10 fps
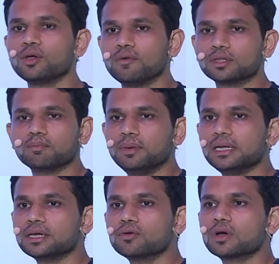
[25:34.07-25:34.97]
with
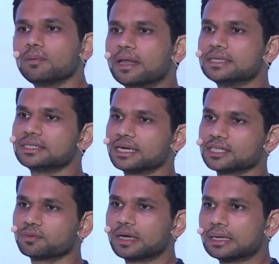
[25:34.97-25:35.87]
building Google Play Instant
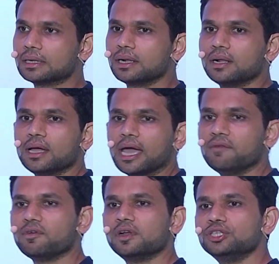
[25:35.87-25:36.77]
as well, and
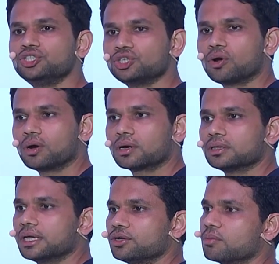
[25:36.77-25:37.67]
we will ensure
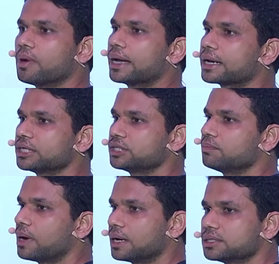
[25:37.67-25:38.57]
that your migration
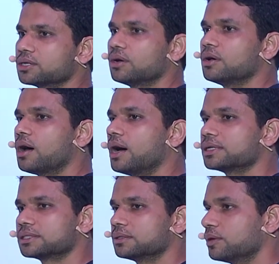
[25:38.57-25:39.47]
paths are
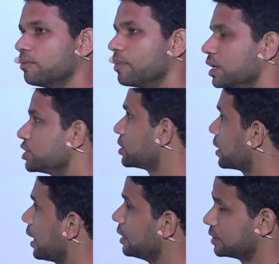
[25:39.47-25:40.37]
merged
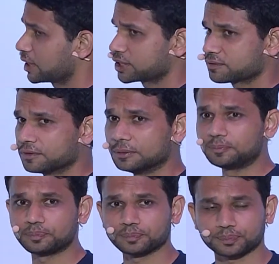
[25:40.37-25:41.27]
and successful.
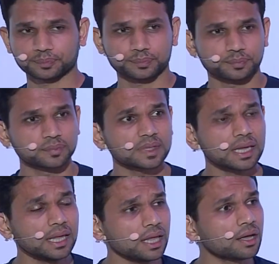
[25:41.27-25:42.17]

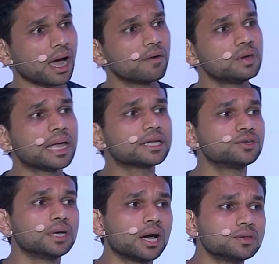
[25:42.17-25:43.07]
I would like to
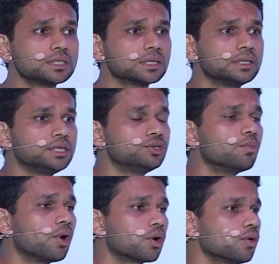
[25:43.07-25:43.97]
announce that
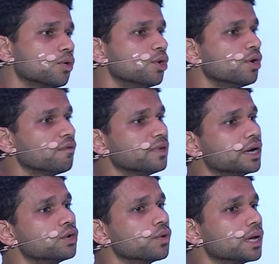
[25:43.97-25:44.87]
tomorrow we are
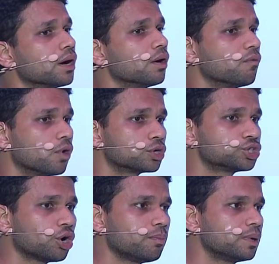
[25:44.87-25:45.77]
doing a
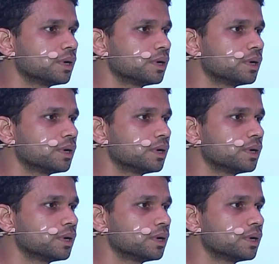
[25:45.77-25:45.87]
workshop